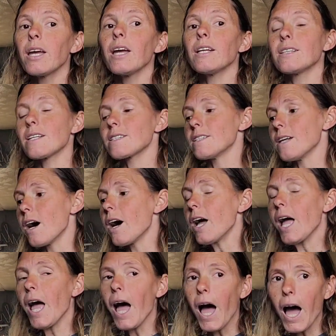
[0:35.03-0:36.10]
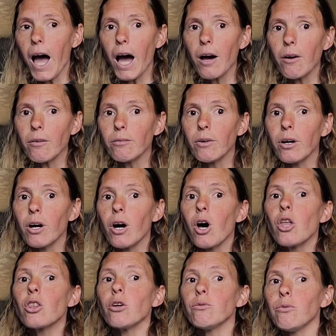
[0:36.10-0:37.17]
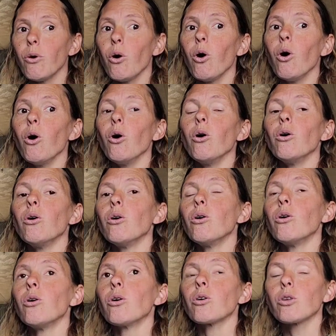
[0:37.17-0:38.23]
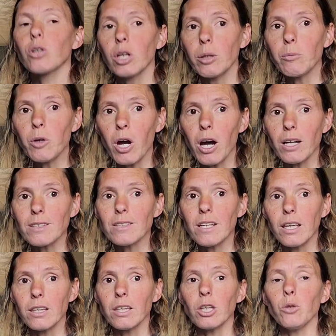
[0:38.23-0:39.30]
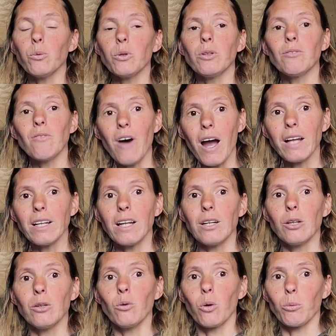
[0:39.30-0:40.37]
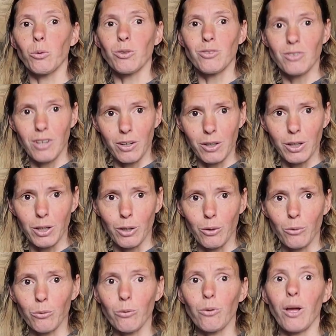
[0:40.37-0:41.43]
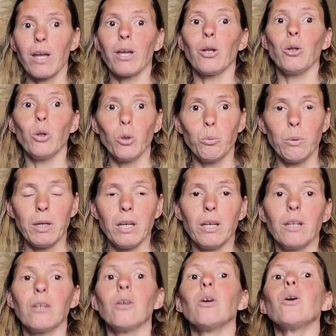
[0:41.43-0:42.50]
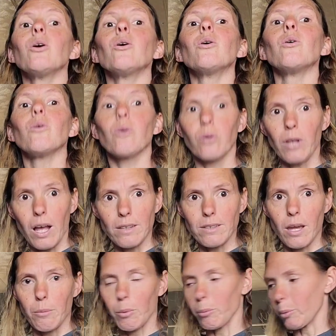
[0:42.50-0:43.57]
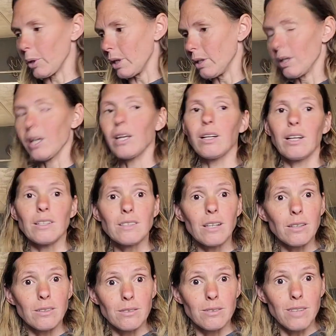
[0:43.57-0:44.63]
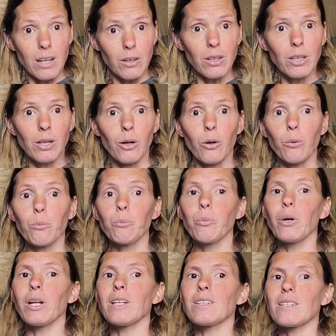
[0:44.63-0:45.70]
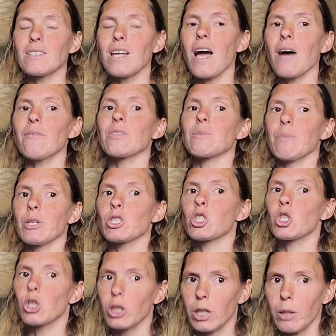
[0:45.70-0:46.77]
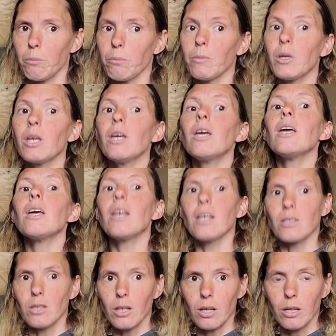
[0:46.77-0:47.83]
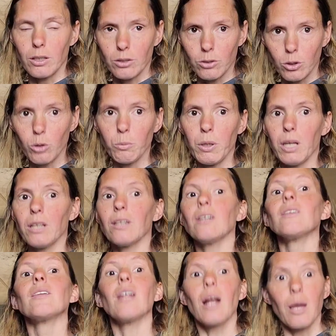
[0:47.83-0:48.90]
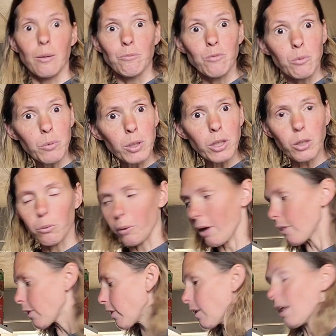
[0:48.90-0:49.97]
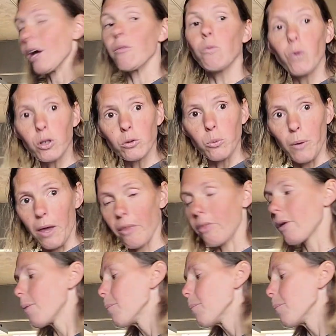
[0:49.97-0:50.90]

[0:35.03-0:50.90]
it does not have the full cream content that you would find in a normal dairy goat like a Nubian or that type of breed. It is a dairy goat, but it doesn't have as much cream as a Nubian that I'm familiar with, that I've worked with.